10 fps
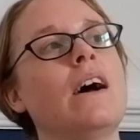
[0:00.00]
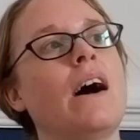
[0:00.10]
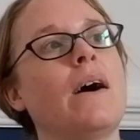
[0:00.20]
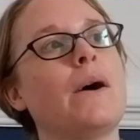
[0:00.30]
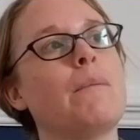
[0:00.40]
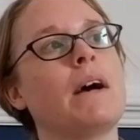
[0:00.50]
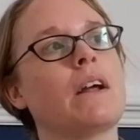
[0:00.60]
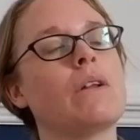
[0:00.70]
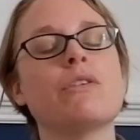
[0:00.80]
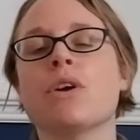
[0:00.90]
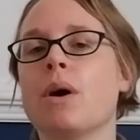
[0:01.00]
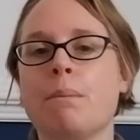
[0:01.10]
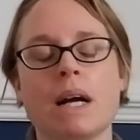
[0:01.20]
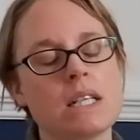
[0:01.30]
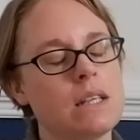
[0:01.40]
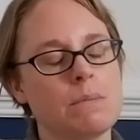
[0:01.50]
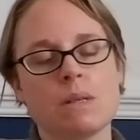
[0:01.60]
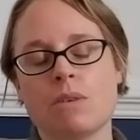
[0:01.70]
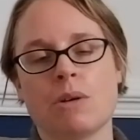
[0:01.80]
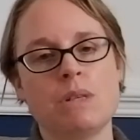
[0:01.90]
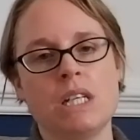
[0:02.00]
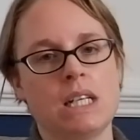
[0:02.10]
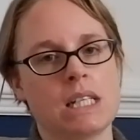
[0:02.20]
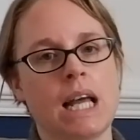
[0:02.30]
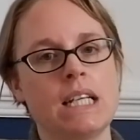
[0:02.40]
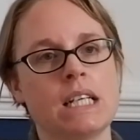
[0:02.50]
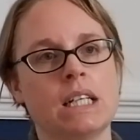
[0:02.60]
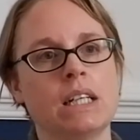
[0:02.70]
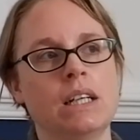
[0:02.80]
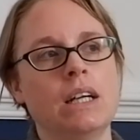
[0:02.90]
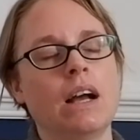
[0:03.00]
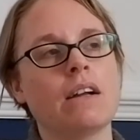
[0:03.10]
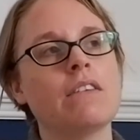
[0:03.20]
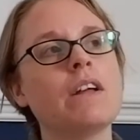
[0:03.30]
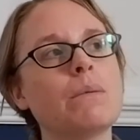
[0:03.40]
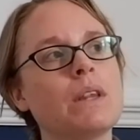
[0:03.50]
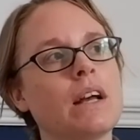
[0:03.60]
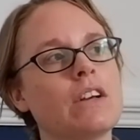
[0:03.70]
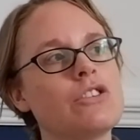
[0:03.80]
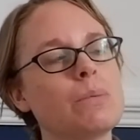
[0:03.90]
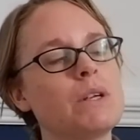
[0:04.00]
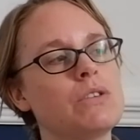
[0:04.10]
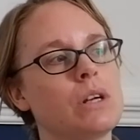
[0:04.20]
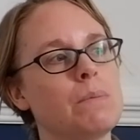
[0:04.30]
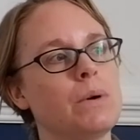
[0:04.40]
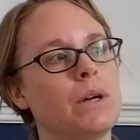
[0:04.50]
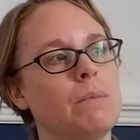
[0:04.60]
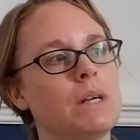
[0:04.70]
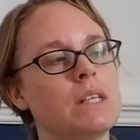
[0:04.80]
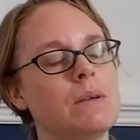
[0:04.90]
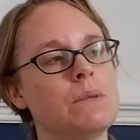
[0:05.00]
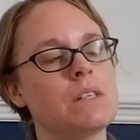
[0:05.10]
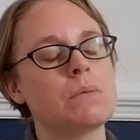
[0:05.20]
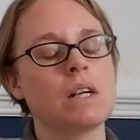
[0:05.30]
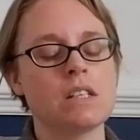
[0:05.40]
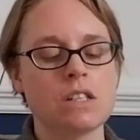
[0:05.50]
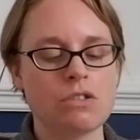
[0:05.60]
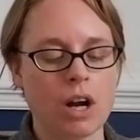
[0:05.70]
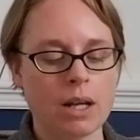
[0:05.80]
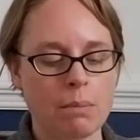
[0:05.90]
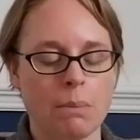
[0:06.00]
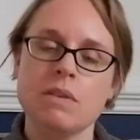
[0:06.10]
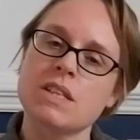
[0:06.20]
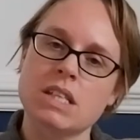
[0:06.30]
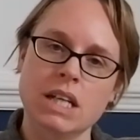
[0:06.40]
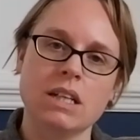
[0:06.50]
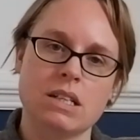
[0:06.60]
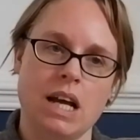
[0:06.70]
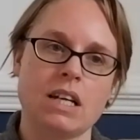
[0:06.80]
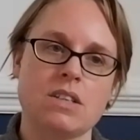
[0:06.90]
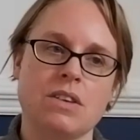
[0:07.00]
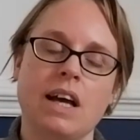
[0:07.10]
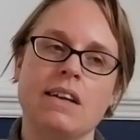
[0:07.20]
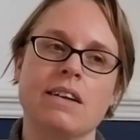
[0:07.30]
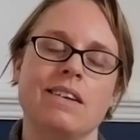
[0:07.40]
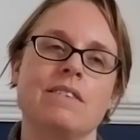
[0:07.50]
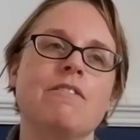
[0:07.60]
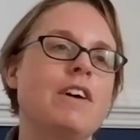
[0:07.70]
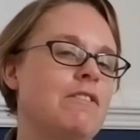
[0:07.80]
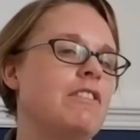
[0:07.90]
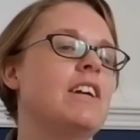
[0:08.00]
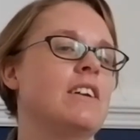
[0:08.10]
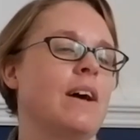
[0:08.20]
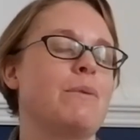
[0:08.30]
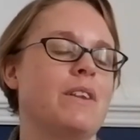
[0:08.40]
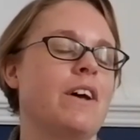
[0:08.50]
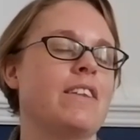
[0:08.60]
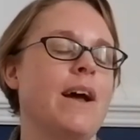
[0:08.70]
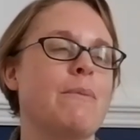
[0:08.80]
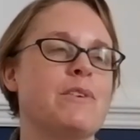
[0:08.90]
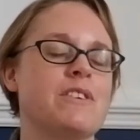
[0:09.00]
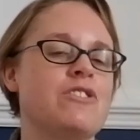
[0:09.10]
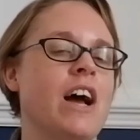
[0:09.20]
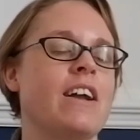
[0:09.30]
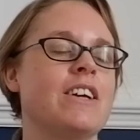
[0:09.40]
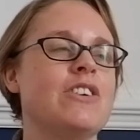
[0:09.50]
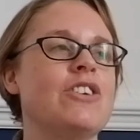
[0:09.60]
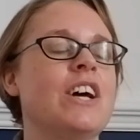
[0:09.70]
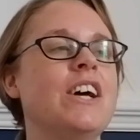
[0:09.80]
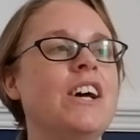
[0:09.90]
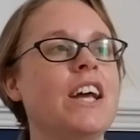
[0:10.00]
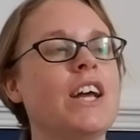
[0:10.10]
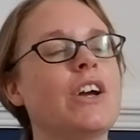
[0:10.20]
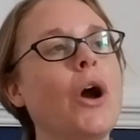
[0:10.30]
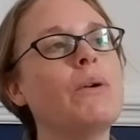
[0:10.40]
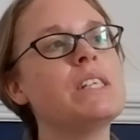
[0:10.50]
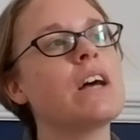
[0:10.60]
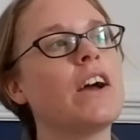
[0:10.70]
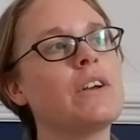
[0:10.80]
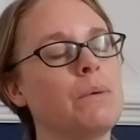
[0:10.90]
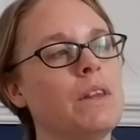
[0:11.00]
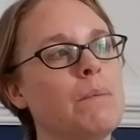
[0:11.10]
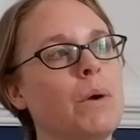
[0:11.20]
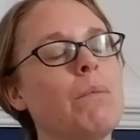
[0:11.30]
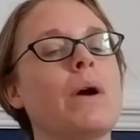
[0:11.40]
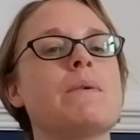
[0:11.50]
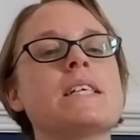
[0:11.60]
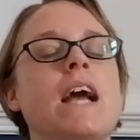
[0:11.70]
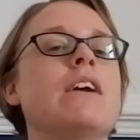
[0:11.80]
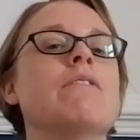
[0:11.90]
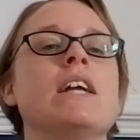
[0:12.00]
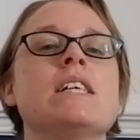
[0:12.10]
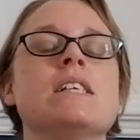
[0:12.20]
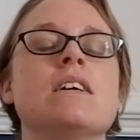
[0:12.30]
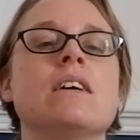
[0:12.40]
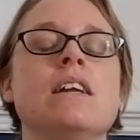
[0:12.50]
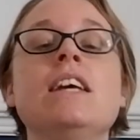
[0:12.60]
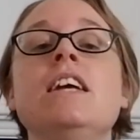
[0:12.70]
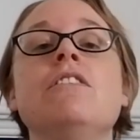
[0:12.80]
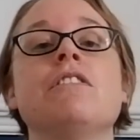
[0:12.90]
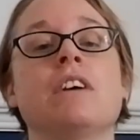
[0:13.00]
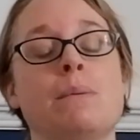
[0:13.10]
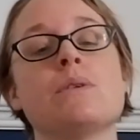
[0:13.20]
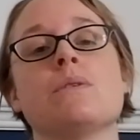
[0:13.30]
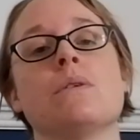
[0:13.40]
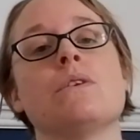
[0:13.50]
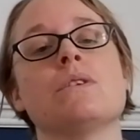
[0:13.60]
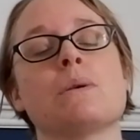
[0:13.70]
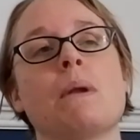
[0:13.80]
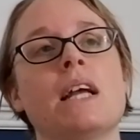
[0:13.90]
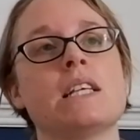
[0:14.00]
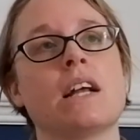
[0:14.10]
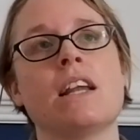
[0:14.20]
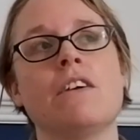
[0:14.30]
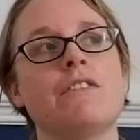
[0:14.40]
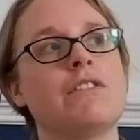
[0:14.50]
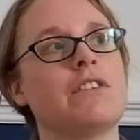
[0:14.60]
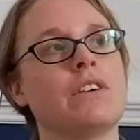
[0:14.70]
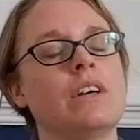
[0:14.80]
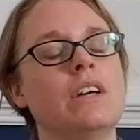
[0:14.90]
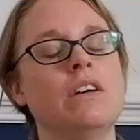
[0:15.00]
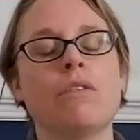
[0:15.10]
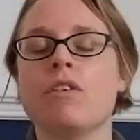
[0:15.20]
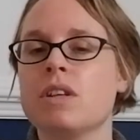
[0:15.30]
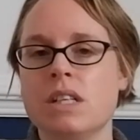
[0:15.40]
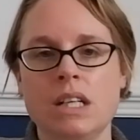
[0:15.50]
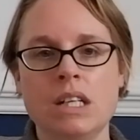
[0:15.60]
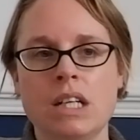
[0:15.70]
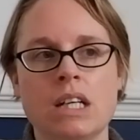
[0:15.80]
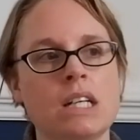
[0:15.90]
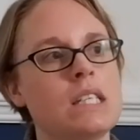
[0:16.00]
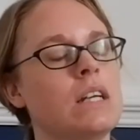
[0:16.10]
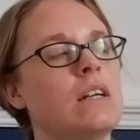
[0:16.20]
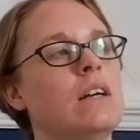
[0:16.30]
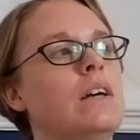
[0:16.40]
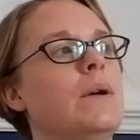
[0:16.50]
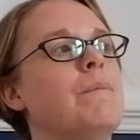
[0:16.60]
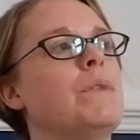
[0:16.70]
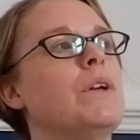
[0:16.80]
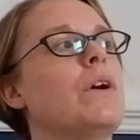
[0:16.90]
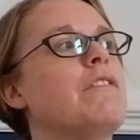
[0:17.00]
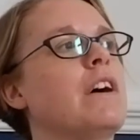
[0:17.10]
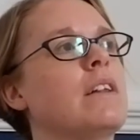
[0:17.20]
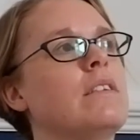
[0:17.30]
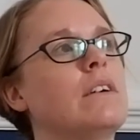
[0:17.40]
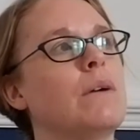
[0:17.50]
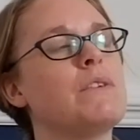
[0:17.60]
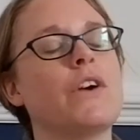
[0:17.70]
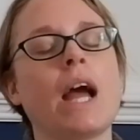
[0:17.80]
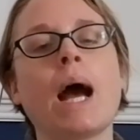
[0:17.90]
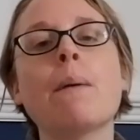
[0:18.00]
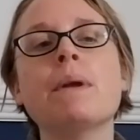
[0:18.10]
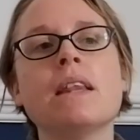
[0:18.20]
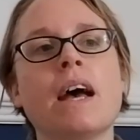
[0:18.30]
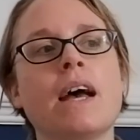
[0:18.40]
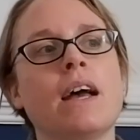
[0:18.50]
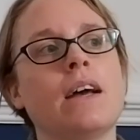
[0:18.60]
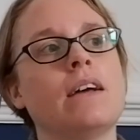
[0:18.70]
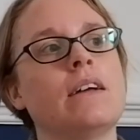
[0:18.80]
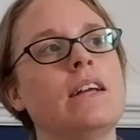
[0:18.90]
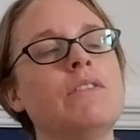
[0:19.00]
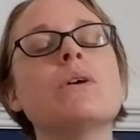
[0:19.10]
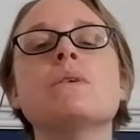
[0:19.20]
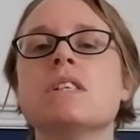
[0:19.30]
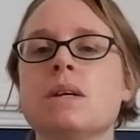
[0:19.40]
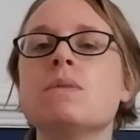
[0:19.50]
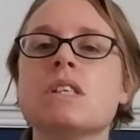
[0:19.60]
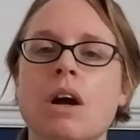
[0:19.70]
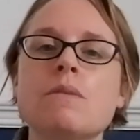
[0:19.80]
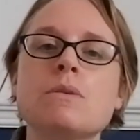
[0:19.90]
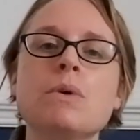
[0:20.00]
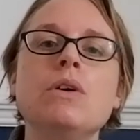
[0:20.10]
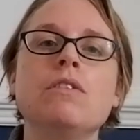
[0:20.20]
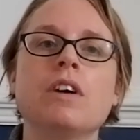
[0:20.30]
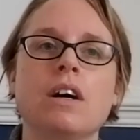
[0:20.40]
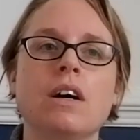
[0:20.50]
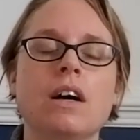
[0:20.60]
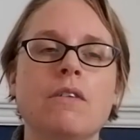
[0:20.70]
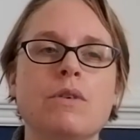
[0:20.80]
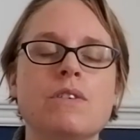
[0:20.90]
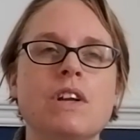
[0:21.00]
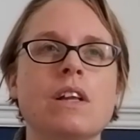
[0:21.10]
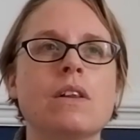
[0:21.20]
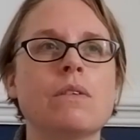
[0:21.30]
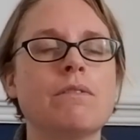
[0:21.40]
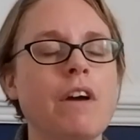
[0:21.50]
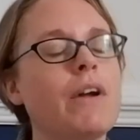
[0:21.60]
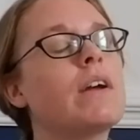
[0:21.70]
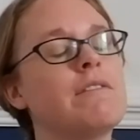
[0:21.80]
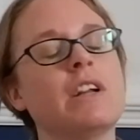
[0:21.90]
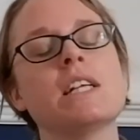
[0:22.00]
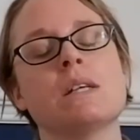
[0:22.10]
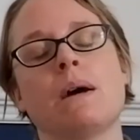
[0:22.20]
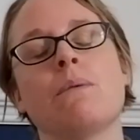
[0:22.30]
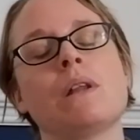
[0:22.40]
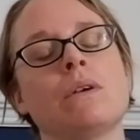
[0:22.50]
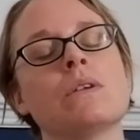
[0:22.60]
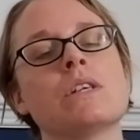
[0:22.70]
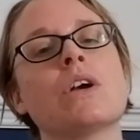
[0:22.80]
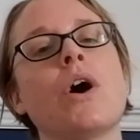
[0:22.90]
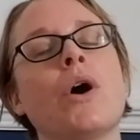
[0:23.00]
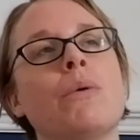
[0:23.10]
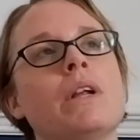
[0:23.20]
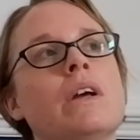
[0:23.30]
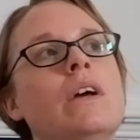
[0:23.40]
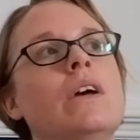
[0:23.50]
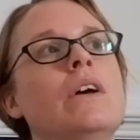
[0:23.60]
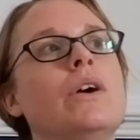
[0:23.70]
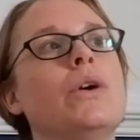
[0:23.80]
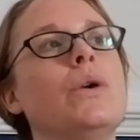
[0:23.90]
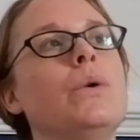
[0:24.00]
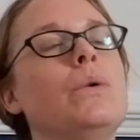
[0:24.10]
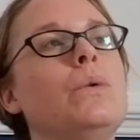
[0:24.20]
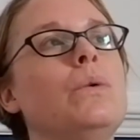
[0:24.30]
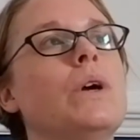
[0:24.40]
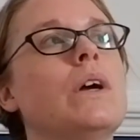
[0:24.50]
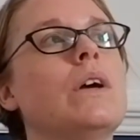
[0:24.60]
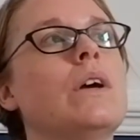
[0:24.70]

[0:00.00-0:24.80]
And I'll often come back to them sometimes years later. And I think with that shopping trolley poem, it was as well as the striking moment of seeing the text on the handle and feeling that like that was a challenge. It coincided with the point where I was getting ready to leave Aberystwyth, which is a place I'd lived for 13 years. And, you know, I felt I was very happy there. Even though it was time to move, I was feeling very conflicted about whether or not to go and